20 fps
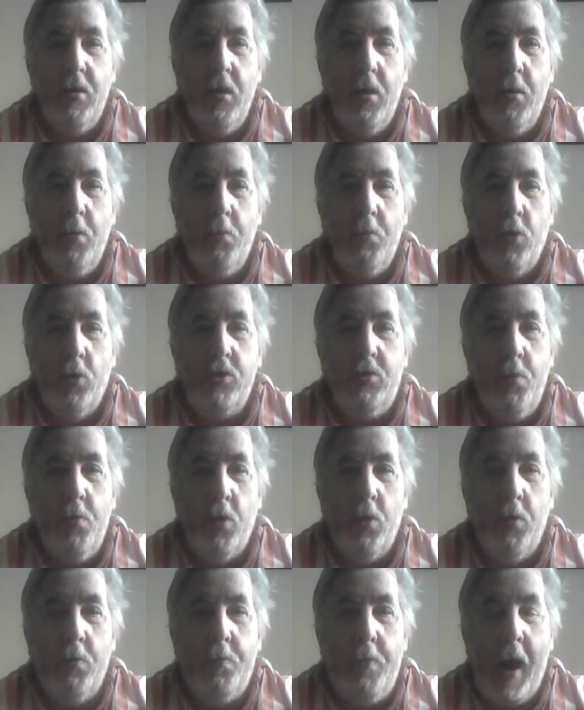
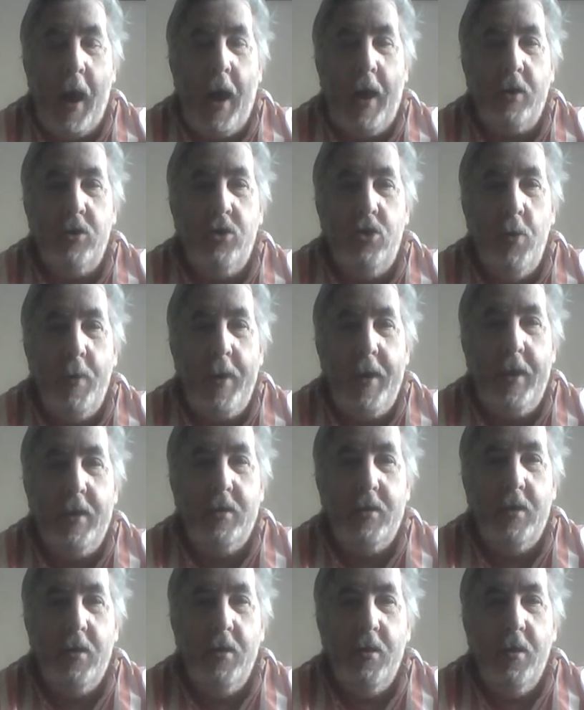multiple parts to it?
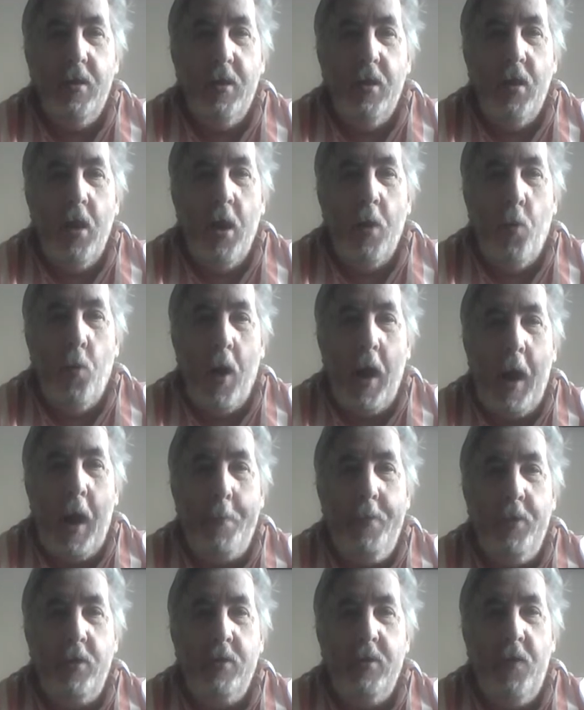And what
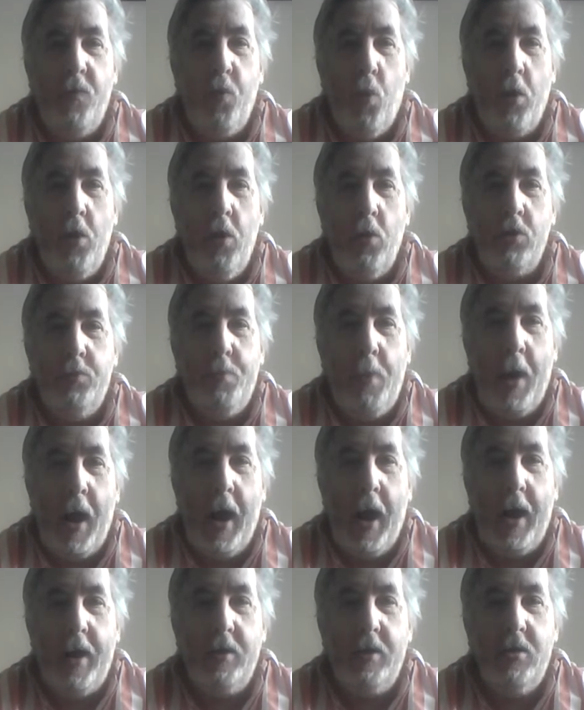happens if one of those
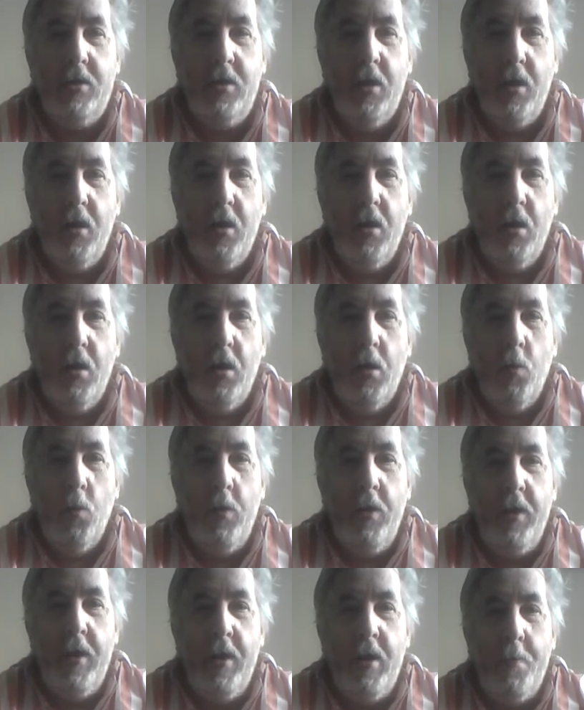parts
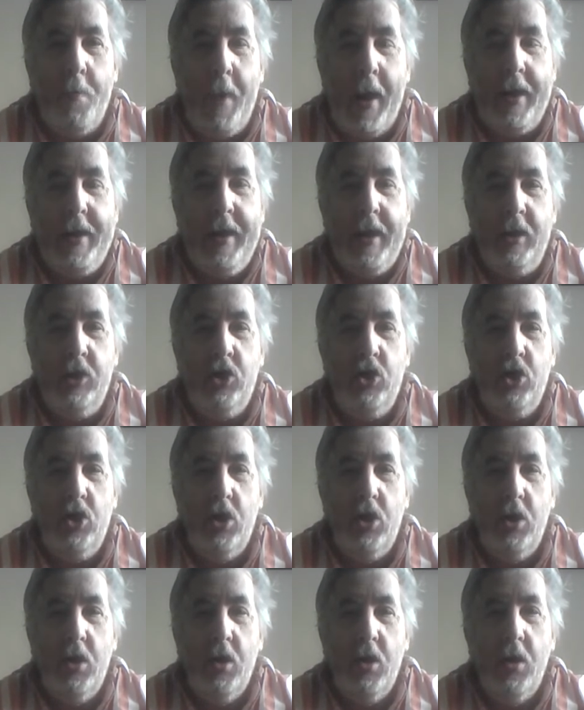within the package
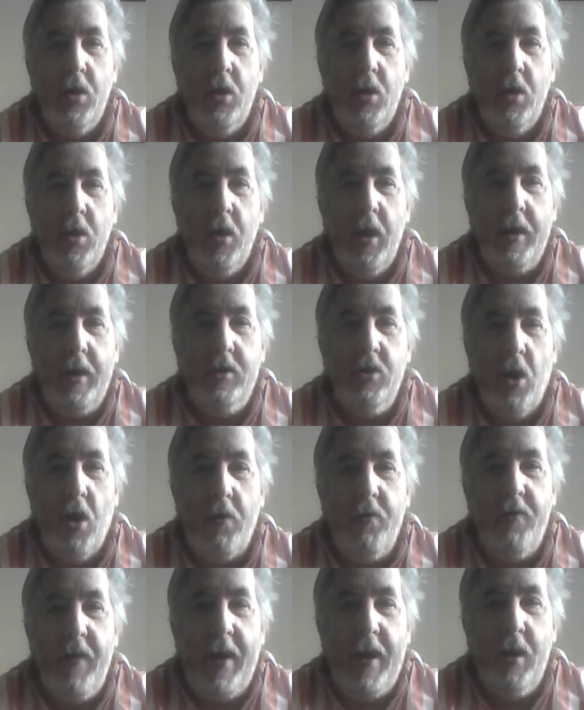is not
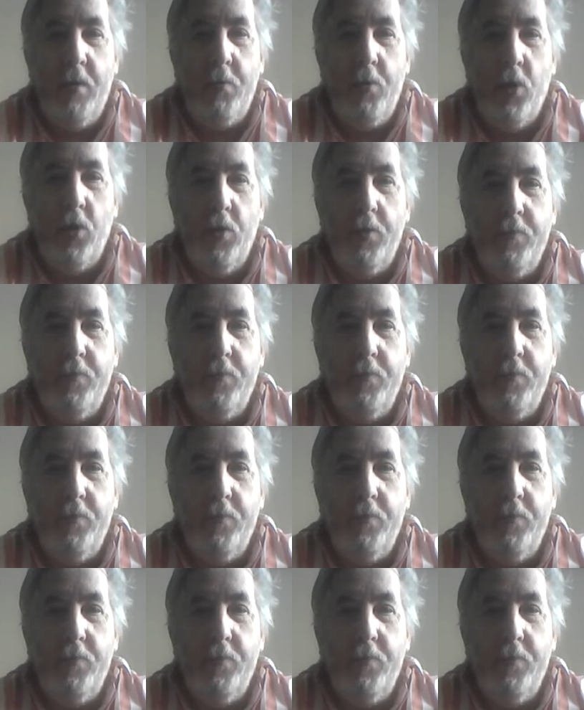available?